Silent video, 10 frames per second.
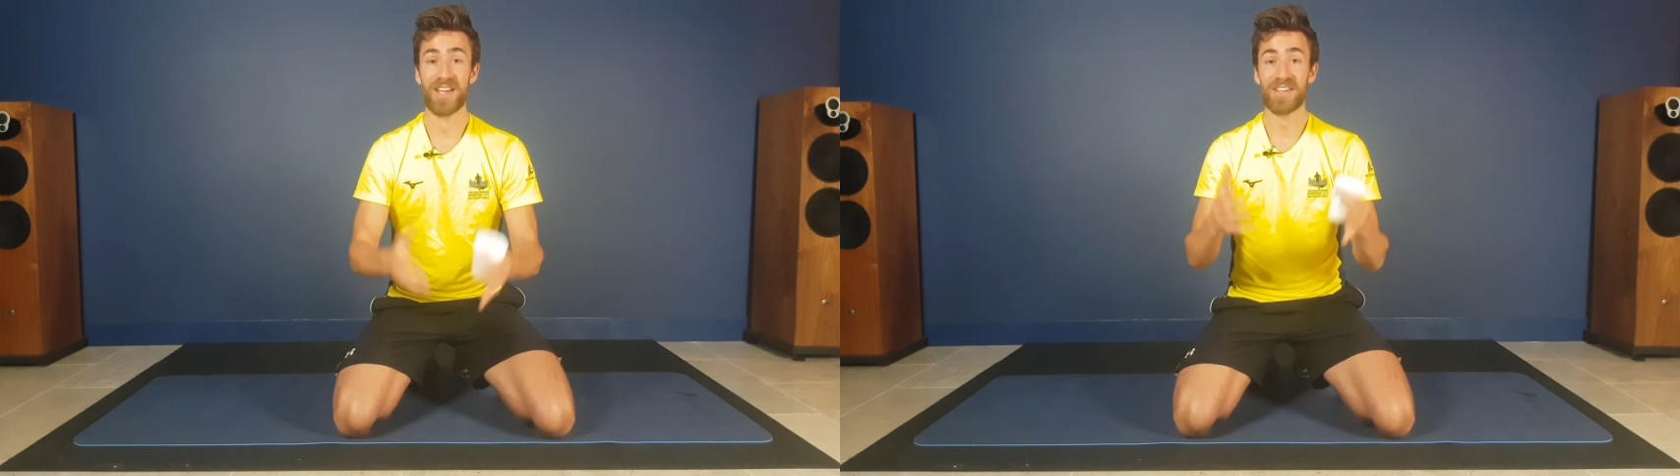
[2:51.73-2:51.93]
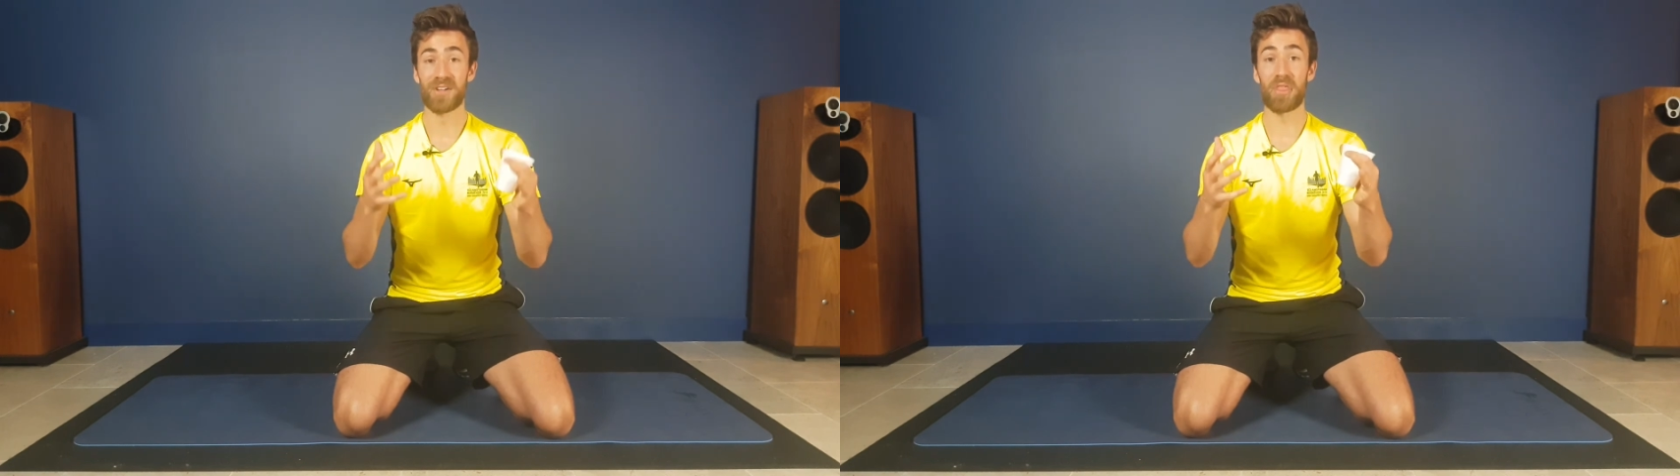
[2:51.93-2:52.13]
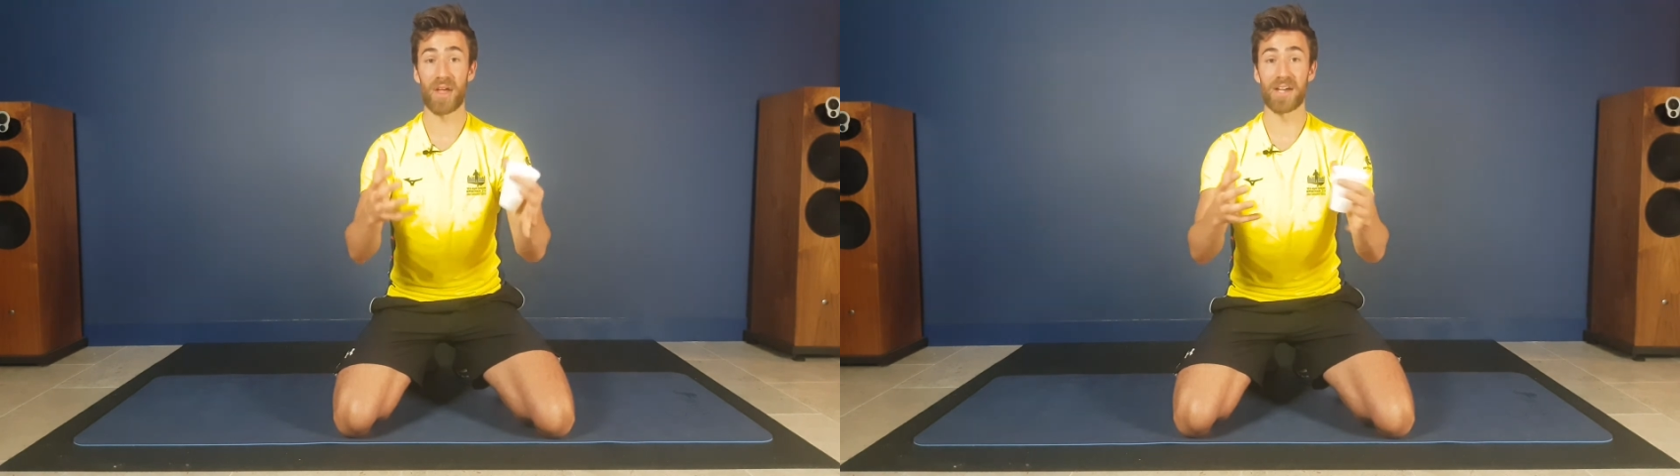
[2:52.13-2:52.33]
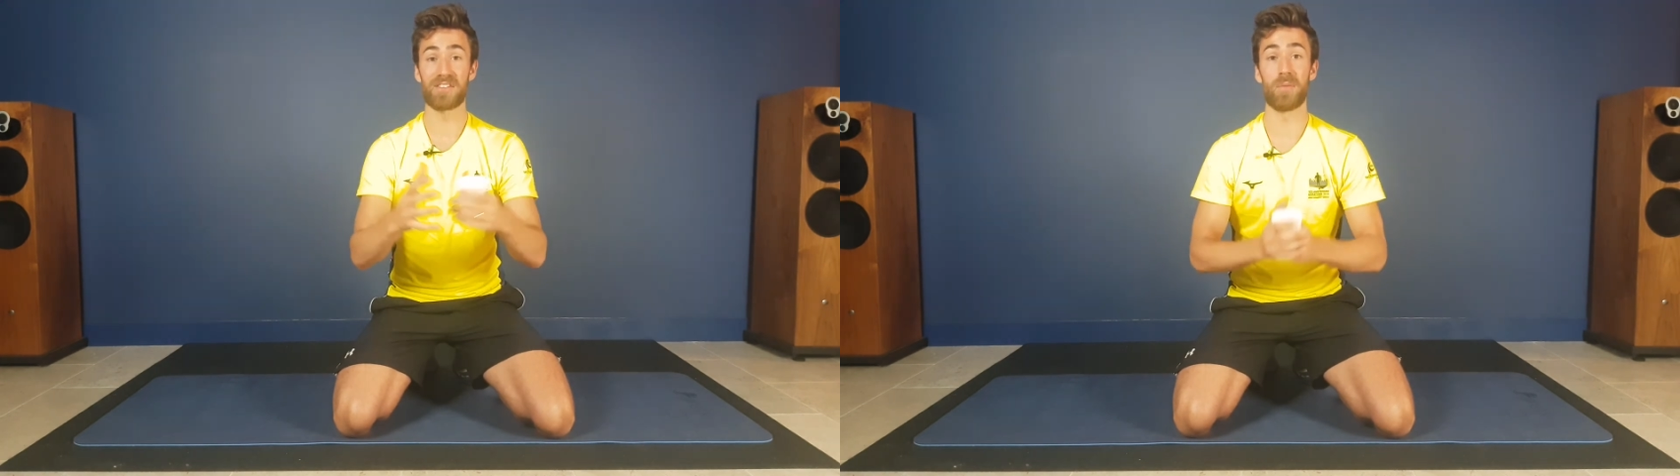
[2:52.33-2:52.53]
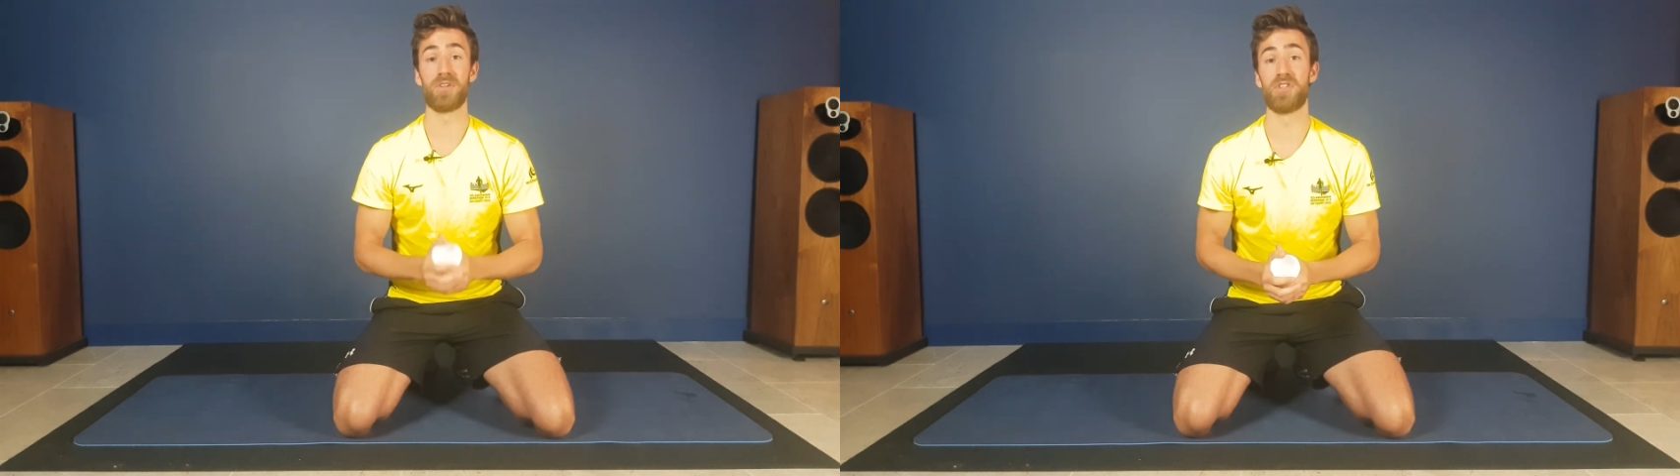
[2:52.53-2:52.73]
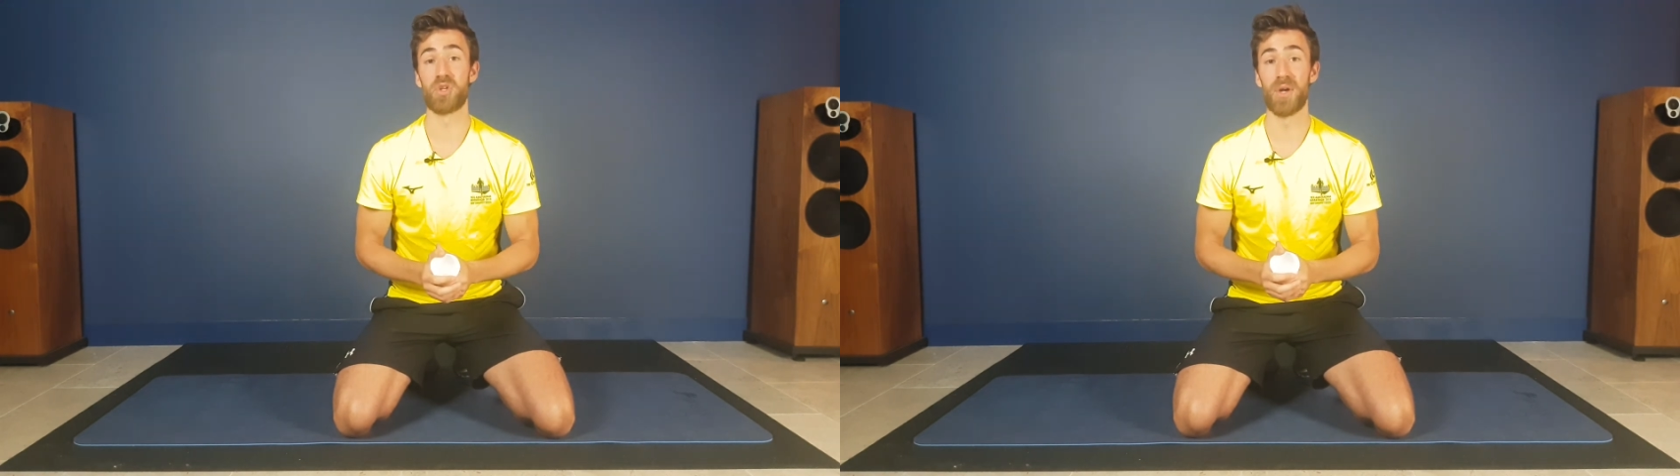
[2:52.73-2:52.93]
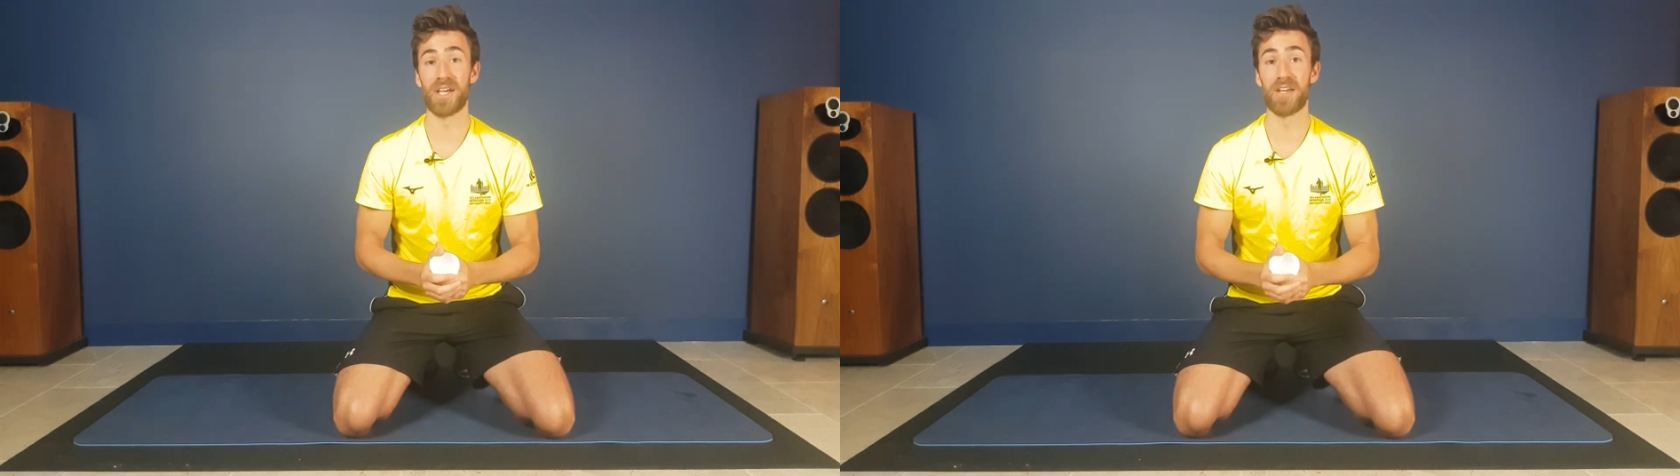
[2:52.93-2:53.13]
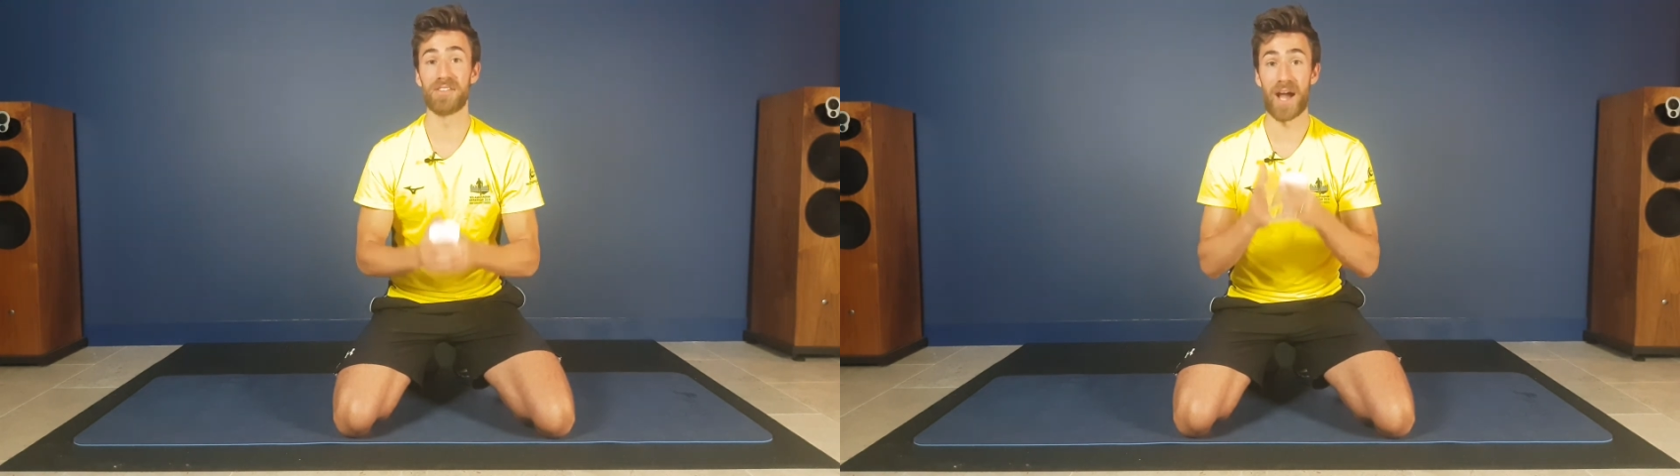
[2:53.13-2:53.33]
So thanks so much for joining us,